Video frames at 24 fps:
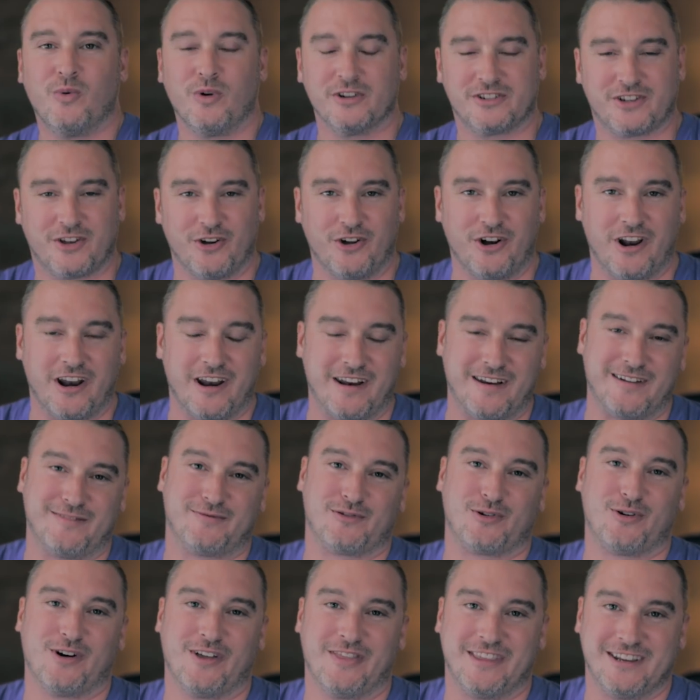What's going on,
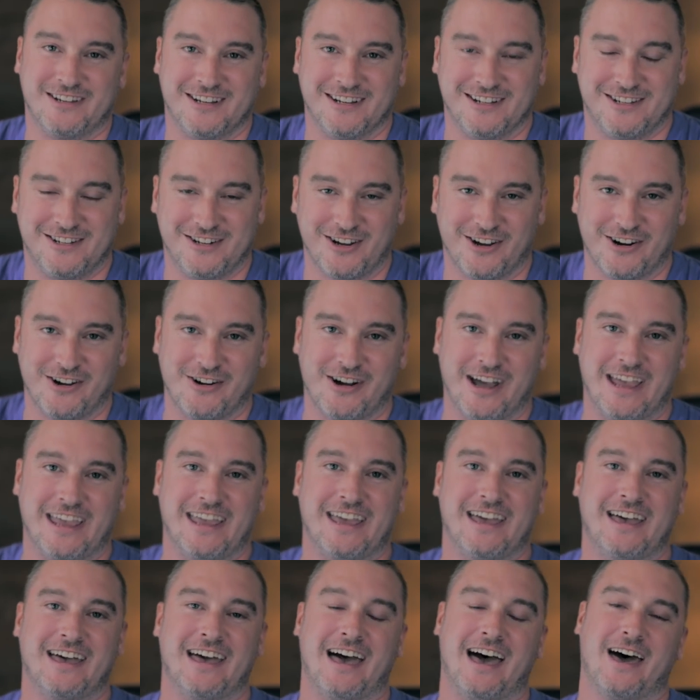everyone? This is Jono
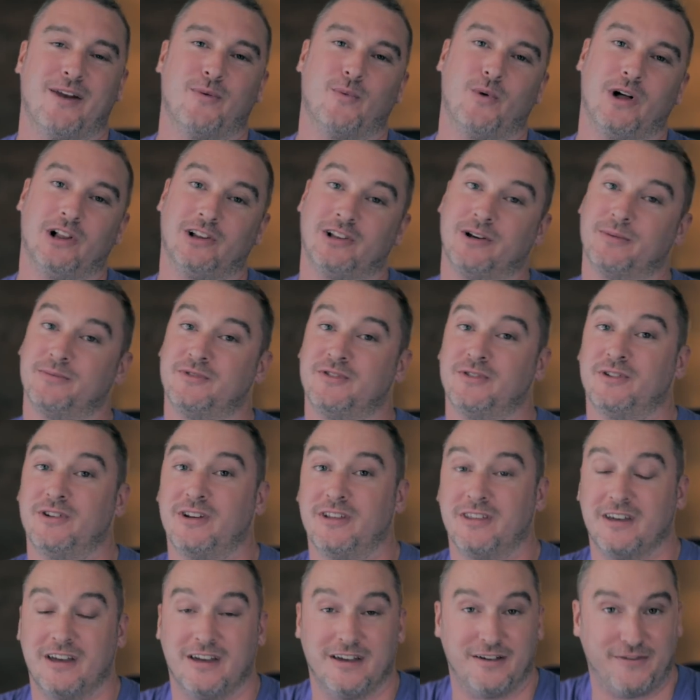here and welcome to
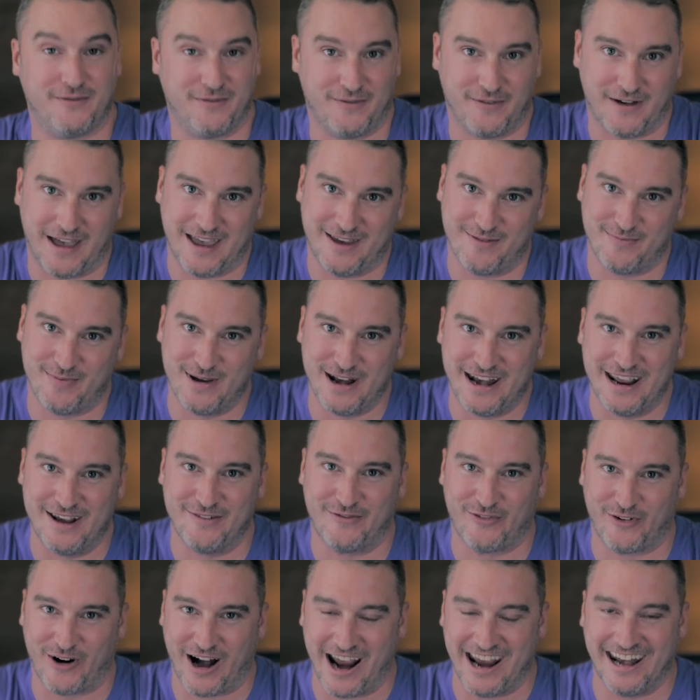another
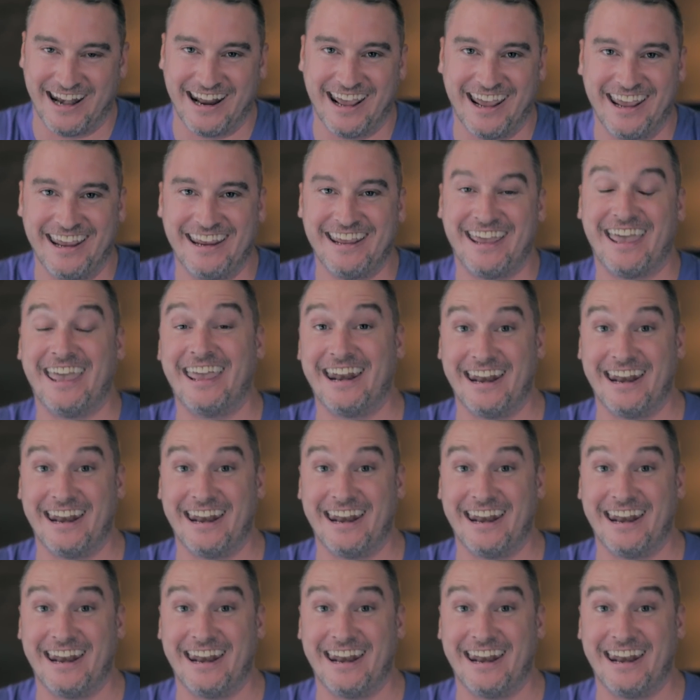5-Minute Friday.